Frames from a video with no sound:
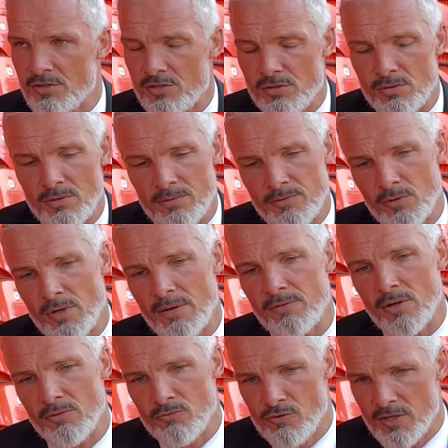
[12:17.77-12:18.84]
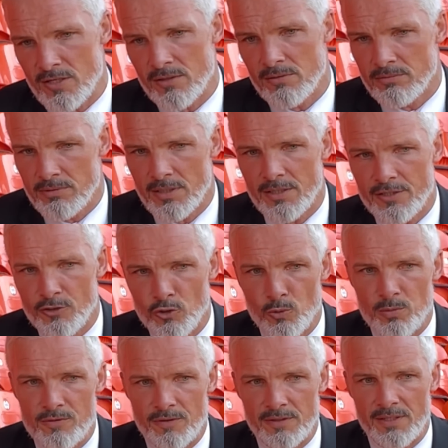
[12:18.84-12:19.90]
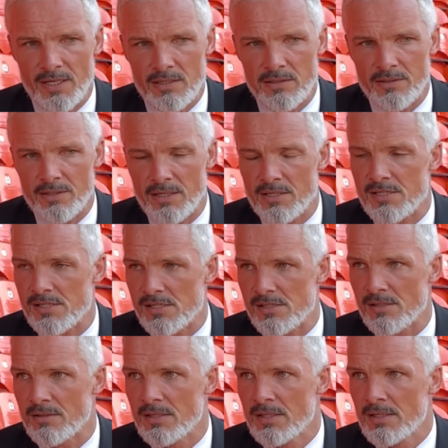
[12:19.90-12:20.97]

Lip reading: So, you know, I've got real high hopes for Declan next season.